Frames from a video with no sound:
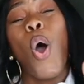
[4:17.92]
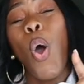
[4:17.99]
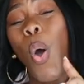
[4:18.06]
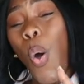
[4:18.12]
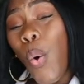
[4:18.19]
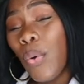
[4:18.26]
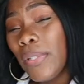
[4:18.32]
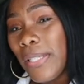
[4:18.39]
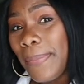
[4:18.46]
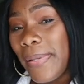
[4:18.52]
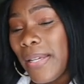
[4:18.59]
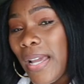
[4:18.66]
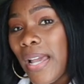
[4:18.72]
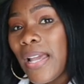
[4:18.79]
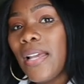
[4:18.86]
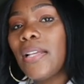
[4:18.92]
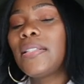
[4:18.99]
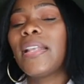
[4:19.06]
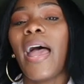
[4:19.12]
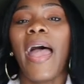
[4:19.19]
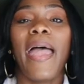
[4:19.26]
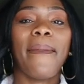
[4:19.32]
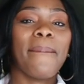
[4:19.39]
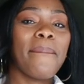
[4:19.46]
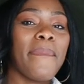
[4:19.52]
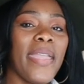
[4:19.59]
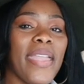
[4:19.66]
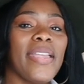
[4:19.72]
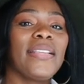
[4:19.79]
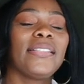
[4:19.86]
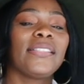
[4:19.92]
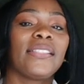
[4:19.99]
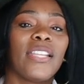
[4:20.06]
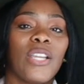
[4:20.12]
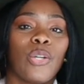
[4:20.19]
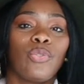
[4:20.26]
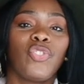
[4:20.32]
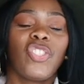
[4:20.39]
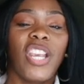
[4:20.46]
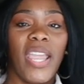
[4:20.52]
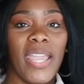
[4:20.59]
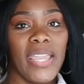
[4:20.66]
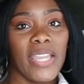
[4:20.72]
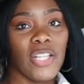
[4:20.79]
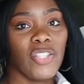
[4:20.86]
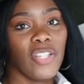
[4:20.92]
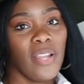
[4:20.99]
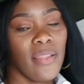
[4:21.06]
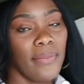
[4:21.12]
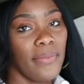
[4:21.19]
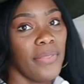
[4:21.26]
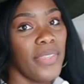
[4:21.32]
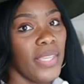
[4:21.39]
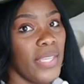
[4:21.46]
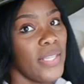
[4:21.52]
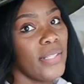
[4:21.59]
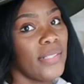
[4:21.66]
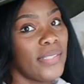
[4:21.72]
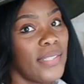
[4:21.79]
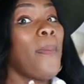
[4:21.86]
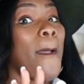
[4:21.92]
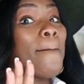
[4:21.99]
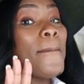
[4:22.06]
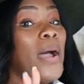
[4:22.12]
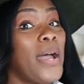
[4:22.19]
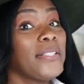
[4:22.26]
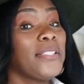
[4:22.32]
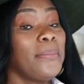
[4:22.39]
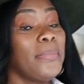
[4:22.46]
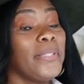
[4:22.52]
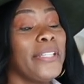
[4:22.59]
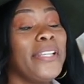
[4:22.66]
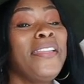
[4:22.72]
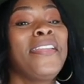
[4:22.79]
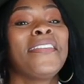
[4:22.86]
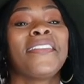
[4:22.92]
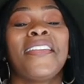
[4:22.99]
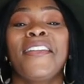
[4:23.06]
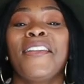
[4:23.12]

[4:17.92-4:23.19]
only because I may still change these, possibly.